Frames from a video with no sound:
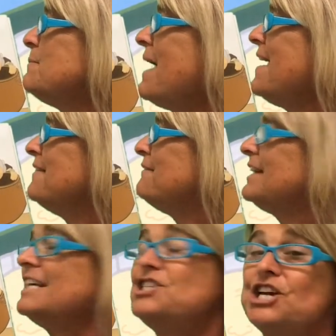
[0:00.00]
buy in the
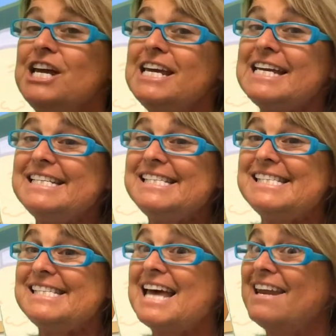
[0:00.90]
village
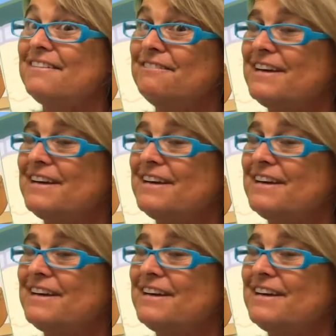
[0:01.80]
instead of